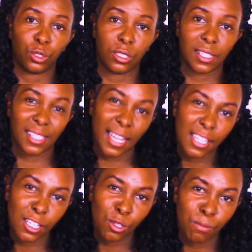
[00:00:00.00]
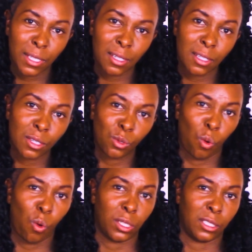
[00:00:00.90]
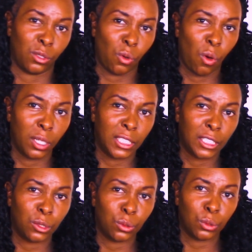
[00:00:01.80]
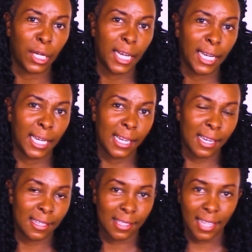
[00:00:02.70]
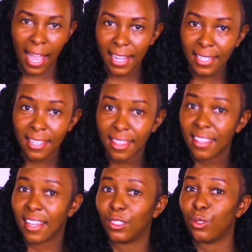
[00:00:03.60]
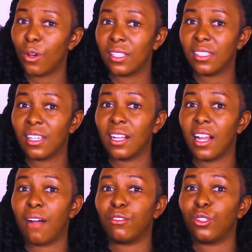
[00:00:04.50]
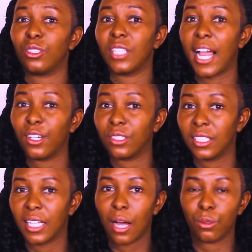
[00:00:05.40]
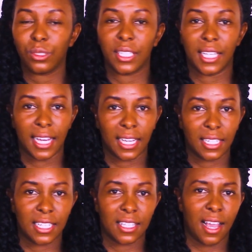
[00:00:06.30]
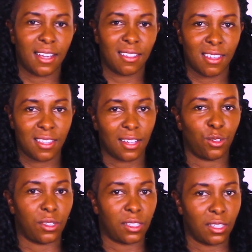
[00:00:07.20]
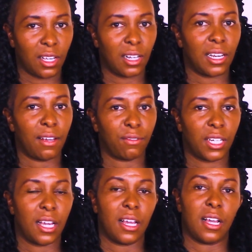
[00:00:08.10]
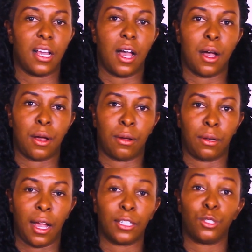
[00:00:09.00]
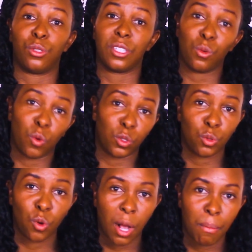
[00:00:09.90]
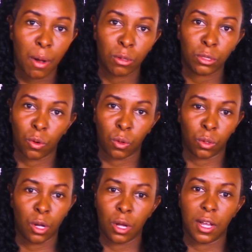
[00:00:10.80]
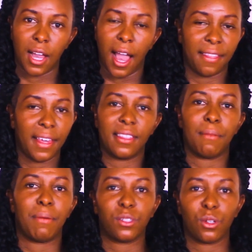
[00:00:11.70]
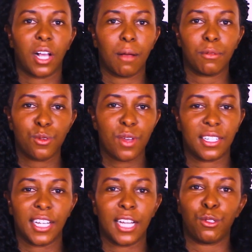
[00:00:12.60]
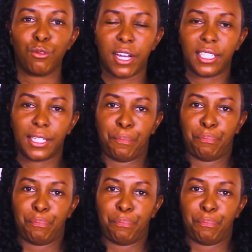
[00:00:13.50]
sending you messages, always calling you. Is there anything that you are still have not ironed out yet? Is there anything that you are still left and you still want to talk about? Or and then the person comes to you and tells you that,